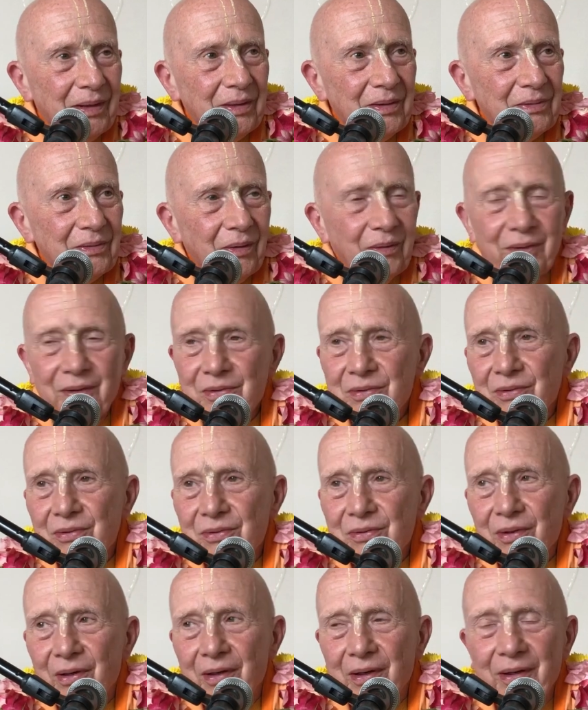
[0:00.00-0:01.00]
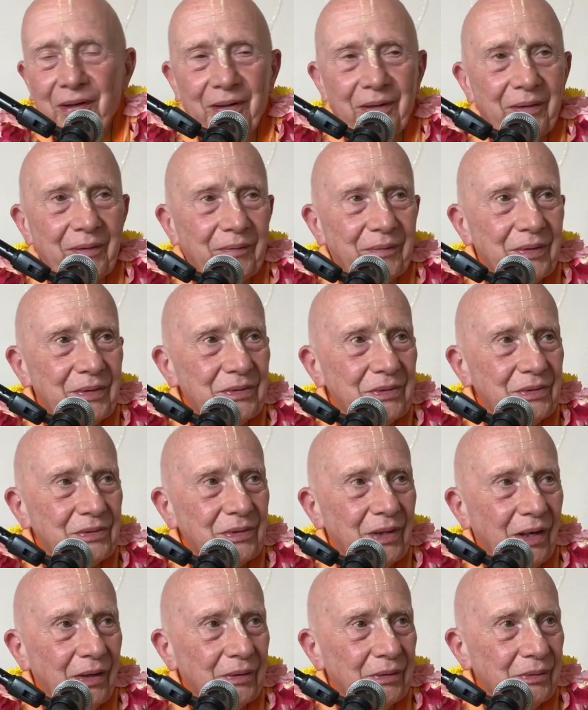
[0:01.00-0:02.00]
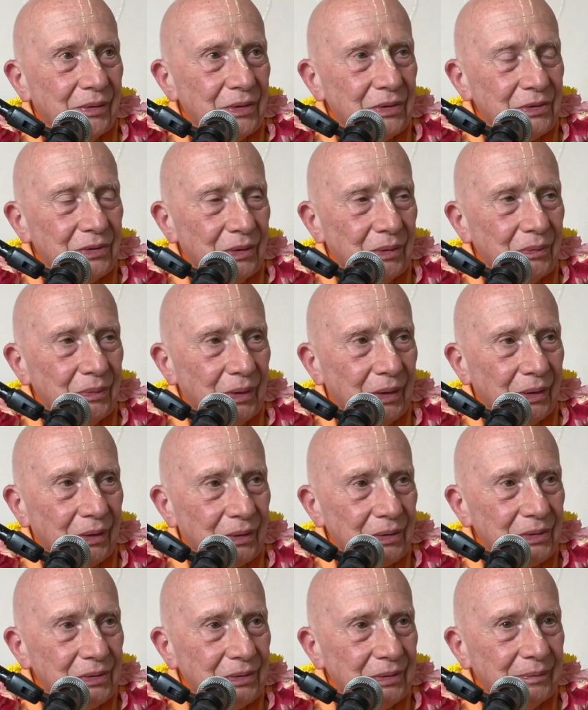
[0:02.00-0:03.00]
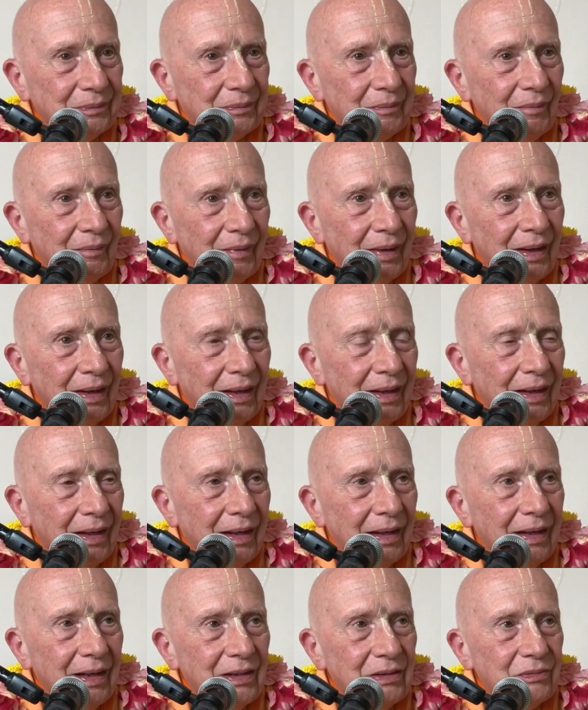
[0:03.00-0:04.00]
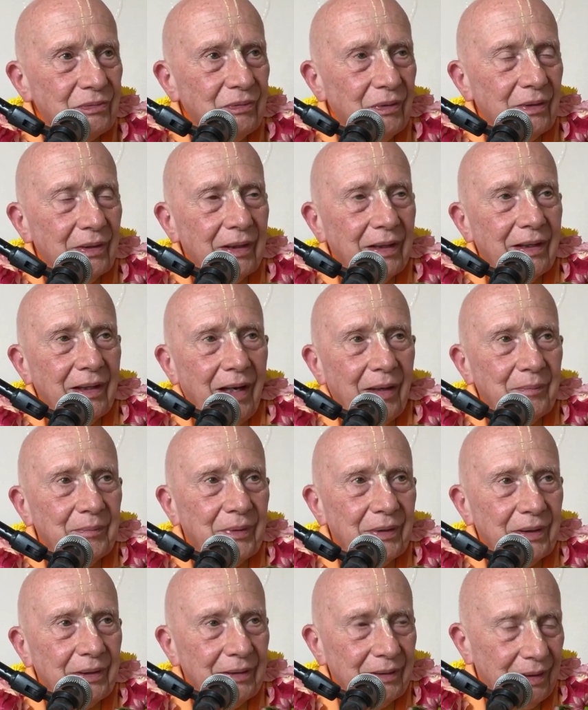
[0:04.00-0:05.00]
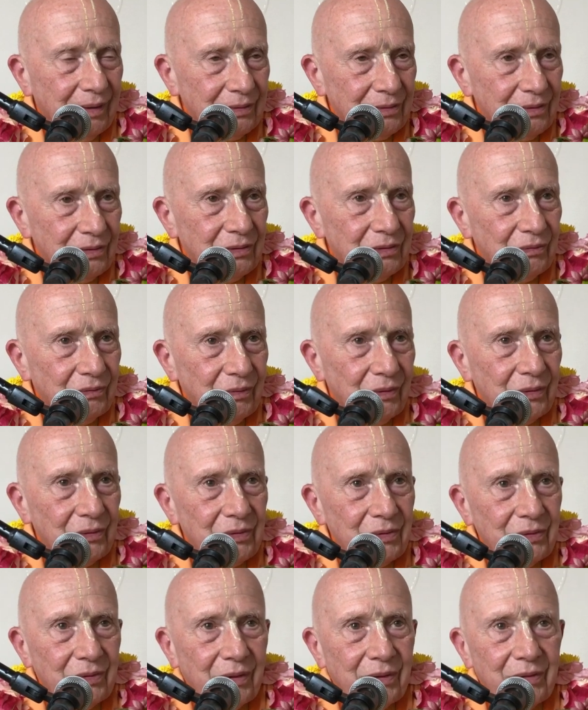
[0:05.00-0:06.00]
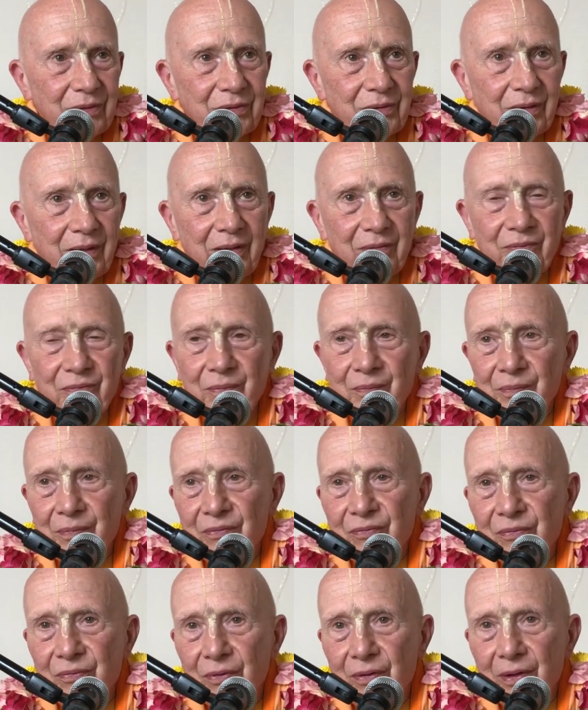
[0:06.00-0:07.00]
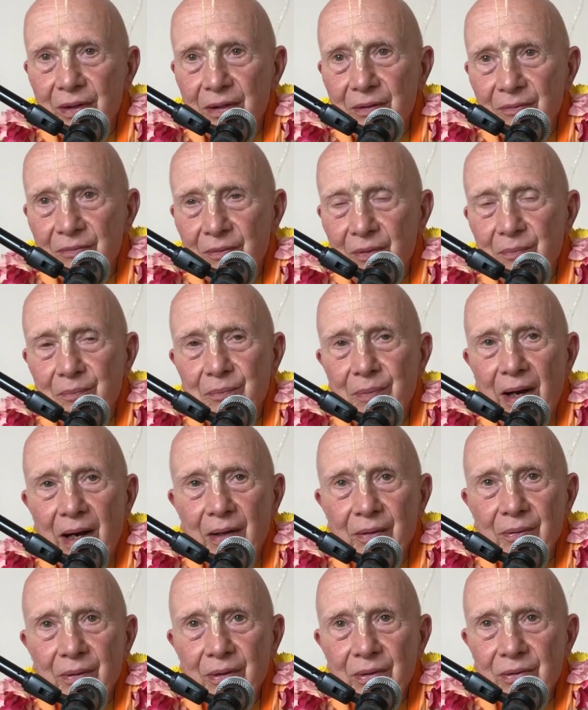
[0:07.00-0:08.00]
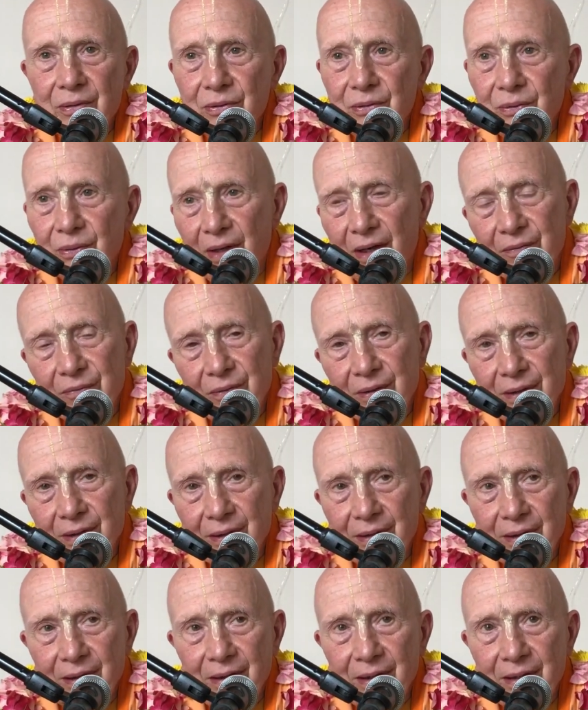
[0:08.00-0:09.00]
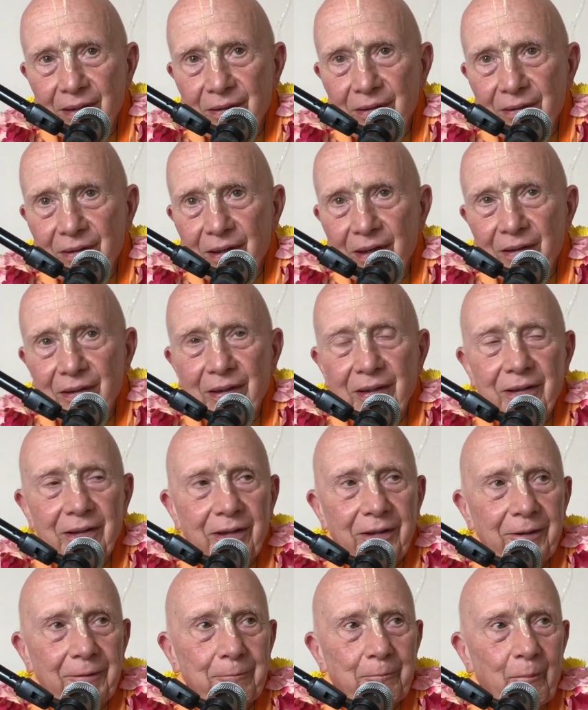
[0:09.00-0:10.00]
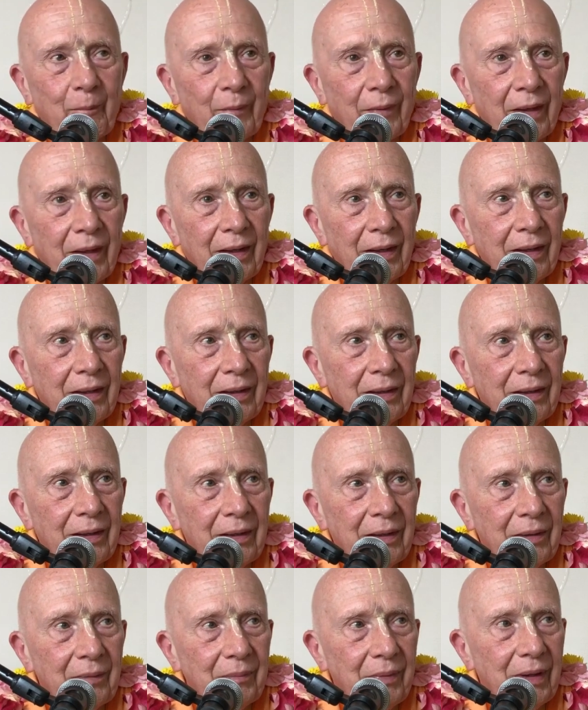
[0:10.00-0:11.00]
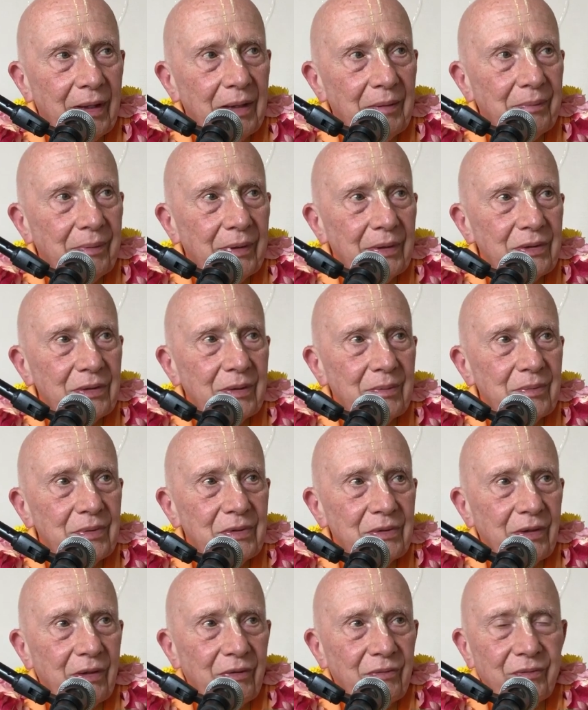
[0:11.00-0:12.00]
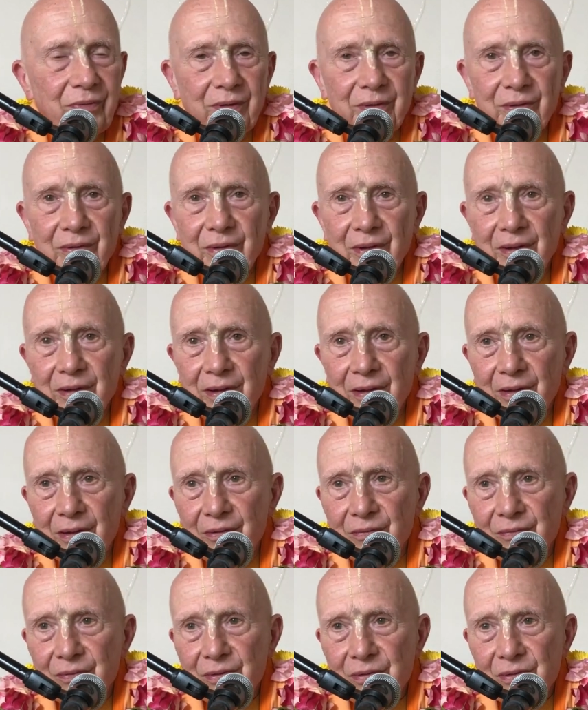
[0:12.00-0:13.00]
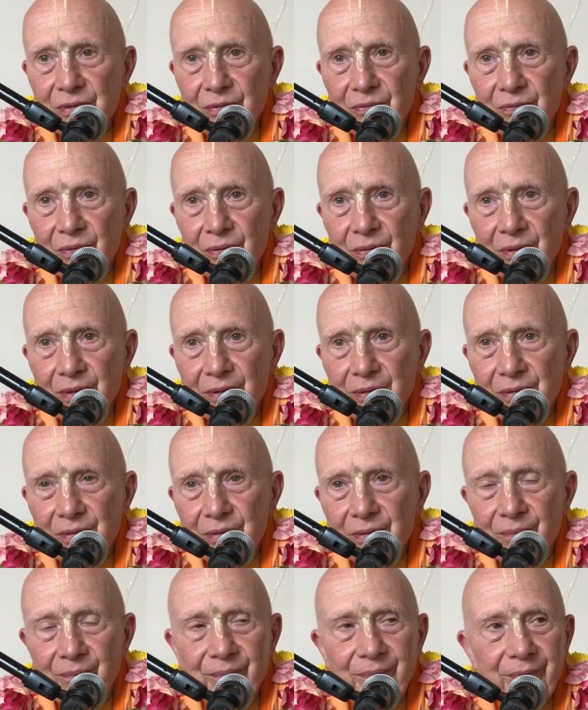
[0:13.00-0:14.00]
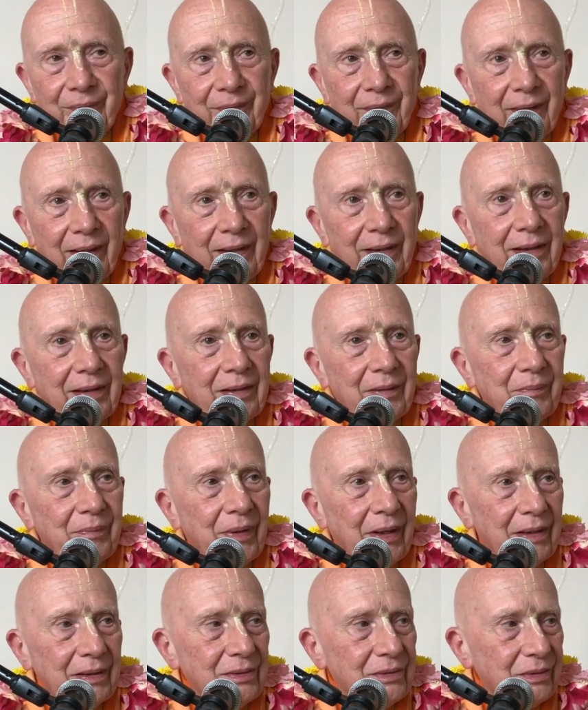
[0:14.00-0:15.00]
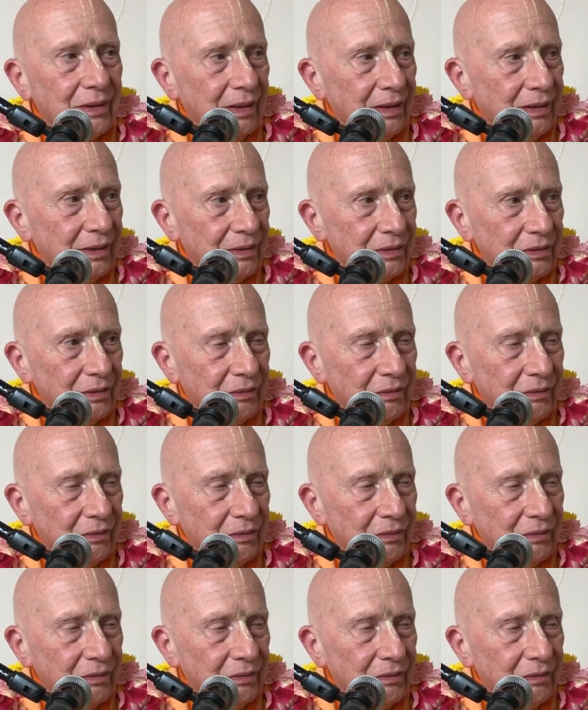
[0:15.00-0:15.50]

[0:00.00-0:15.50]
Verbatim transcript: so this is our this is how Krishna works. He's fully competent, as this verse says, and fully empowered to do everything and any, anything. But he puts himself under the care of his devotees, and he depends on his